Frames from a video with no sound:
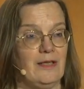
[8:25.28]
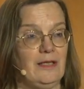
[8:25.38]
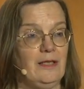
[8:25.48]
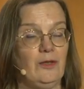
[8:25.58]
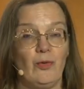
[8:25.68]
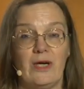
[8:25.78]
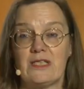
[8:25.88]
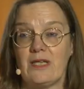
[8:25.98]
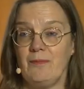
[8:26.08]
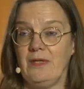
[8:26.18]
The EU
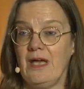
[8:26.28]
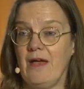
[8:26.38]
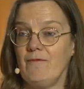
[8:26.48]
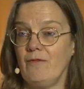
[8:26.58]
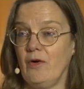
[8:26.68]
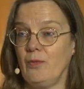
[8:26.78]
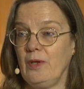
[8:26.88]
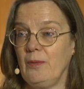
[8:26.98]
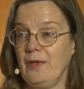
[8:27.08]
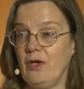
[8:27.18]
SME envoy
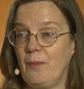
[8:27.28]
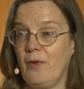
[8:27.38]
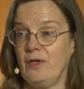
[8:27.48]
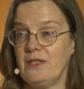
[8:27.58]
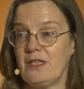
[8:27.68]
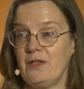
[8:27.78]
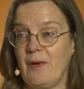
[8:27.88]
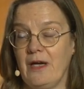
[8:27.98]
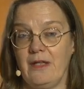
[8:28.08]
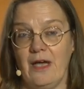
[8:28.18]
will be appointed
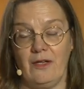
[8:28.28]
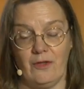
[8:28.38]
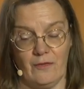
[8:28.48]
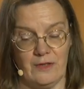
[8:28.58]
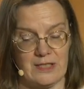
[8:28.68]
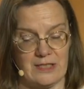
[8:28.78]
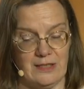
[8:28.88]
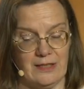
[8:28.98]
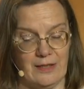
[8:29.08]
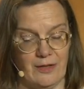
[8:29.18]
by the end of
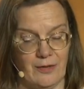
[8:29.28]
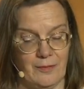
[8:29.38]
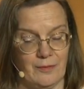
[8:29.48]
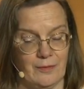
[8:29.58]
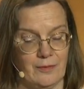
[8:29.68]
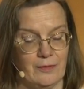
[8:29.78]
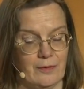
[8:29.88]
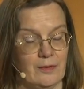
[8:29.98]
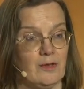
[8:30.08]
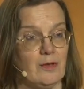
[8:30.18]
this year.
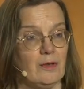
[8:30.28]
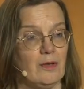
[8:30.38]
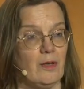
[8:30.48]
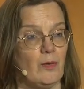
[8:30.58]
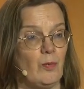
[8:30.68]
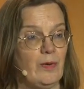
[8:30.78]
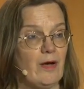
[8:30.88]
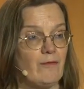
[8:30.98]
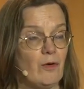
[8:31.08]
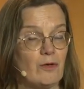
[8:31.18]
We
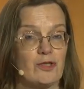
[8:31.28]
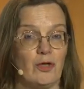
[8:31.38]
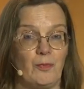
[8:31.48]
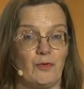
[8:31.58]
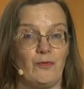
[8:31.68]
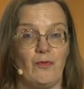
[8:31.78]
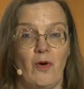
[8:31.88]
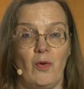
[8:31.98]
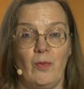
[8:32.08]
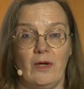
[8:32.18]
have also put
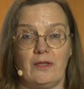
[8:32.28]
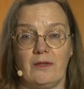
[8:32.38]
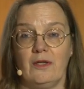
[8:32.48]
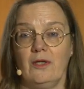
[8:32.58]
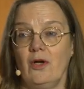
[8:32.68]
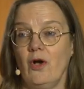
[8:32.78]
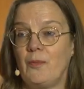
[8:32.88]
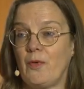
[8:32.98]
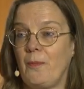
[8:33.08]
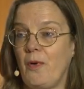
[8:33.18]
forward a
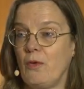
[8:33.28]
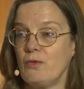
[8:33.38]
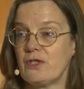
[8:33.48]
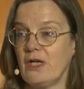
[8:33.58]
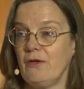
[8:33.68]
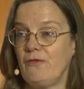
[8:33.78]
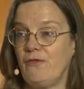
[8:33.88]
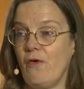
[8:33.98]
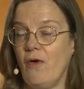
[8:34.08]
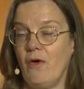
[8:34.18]
proposal
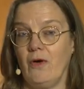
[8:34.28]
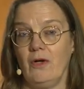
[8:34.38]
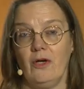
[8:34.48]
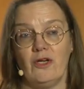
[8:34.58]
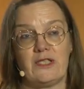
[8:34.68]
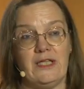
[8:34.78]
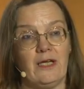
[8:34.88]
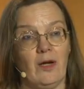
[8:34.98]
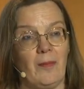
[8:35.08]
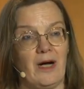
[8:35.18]
for a
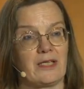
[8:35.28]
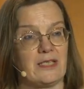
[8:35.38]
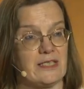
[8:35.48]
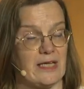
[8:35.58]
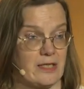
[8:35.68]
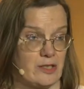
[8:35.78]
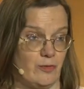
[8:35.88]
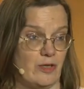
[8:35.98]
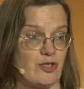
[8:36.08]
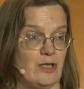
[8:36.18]
single market
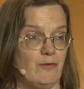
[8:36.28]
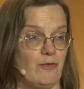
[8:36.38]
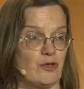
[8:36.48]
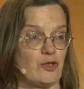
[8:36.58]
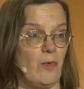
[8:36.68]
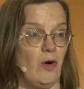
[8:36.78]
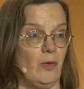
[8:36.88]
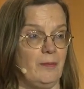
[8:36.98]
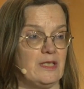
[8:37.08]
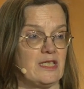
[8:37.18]
tax regime for
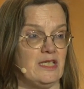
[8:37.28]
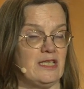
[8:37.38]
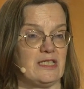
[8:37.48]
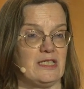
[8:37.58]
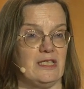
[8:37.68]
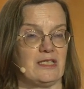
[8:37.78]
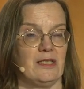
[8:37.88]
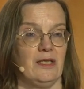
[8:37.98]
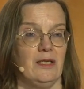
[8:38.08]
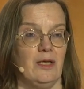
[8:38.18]
small
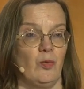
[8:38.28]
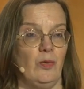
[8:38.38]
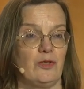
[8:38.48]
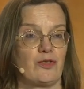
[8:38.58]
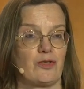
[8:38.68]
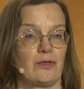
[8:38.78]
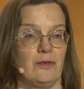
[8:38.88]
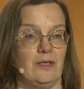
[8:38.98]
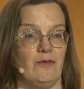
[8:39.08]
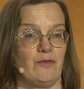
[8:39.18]
businesses, which,
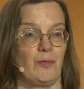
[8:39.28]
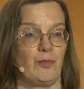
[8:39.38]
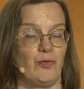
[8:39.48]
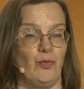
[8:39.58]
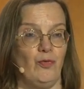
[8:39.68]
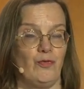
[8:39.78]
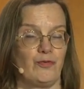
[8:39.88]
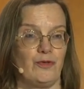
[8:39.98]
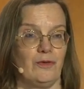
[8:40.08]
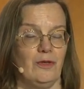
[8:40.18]
if
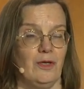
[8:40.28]
approved,